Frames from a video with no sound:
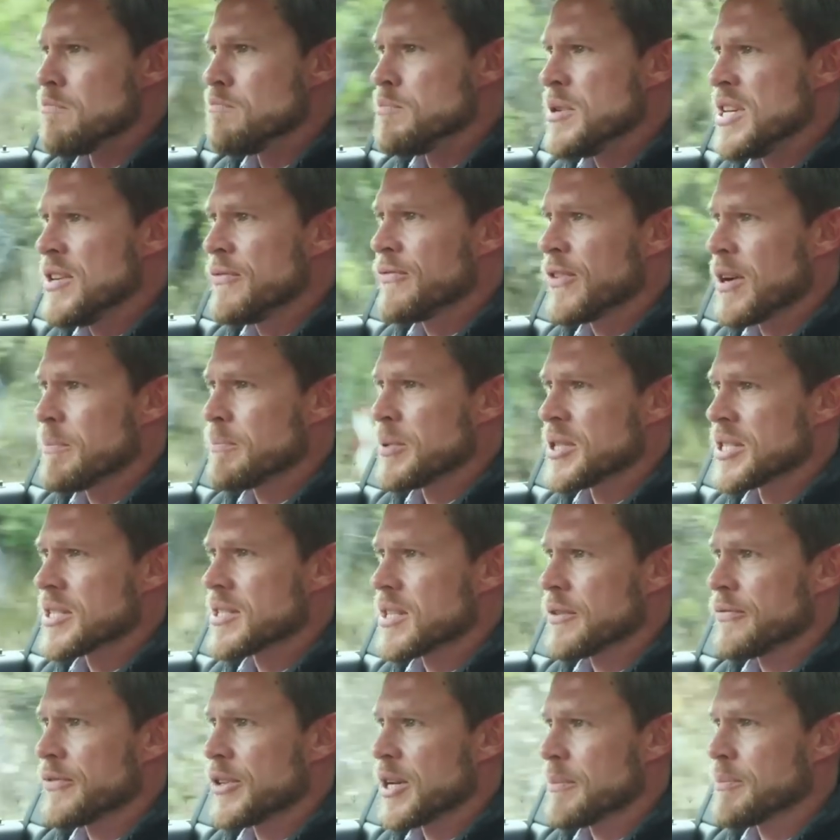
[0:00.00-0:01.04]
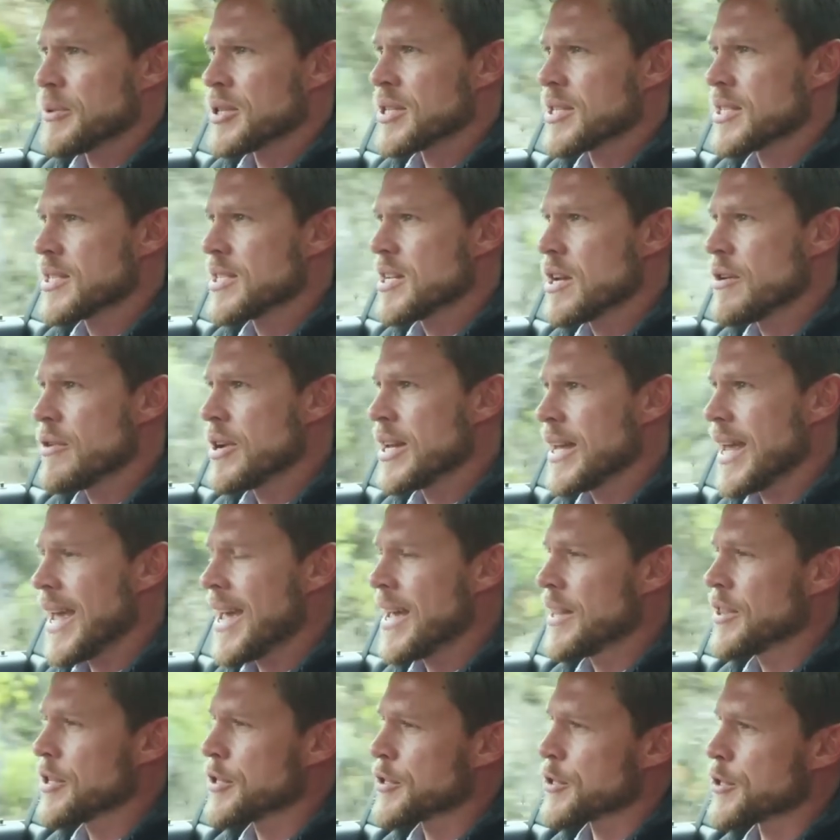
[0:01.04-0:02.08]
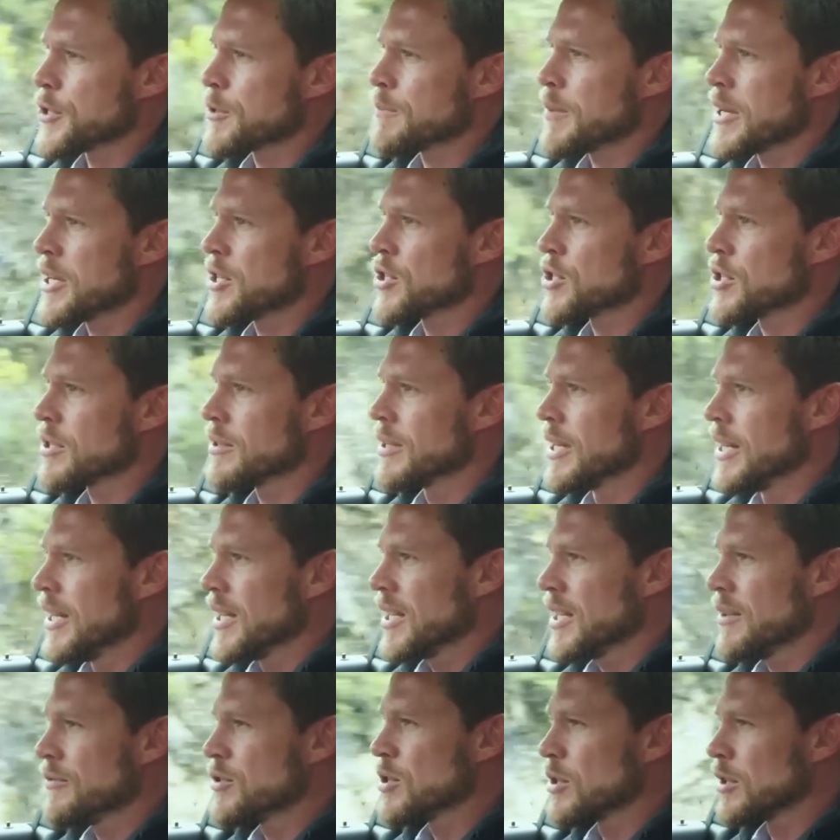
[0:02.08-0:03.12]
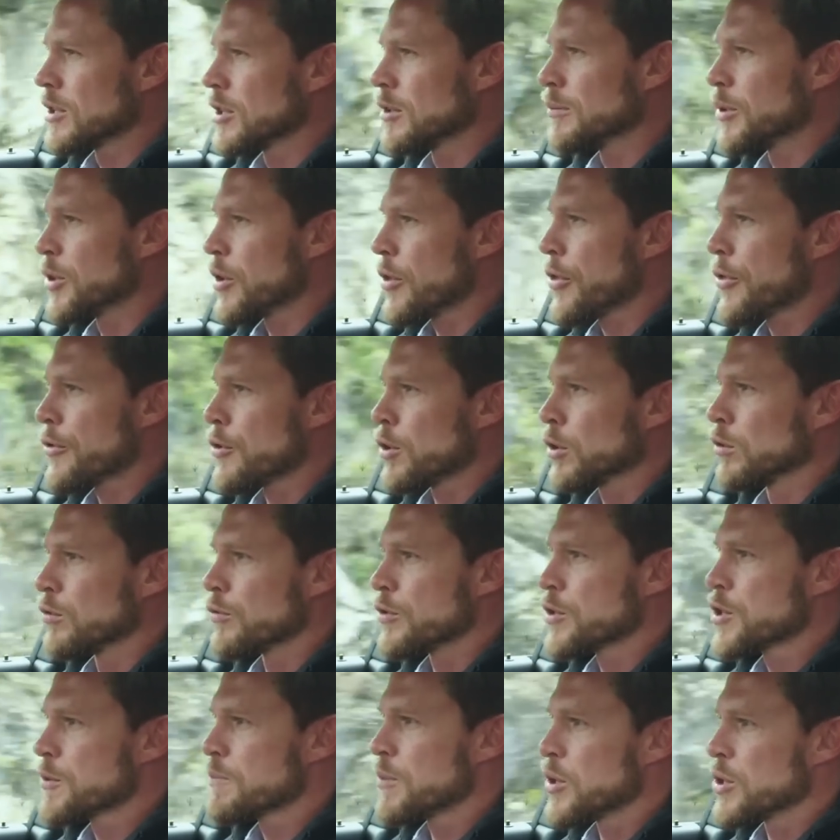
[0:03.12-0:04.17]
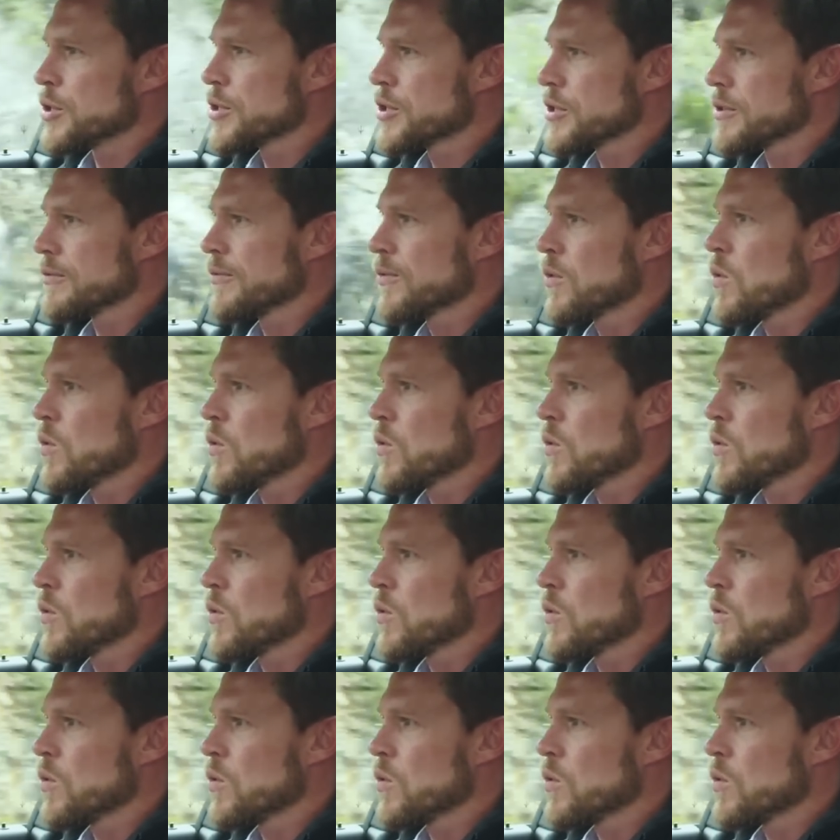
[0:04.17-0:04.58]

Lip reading: beef up and stiffen up the steering and the suspension, gives you a little bit of throttle response, and of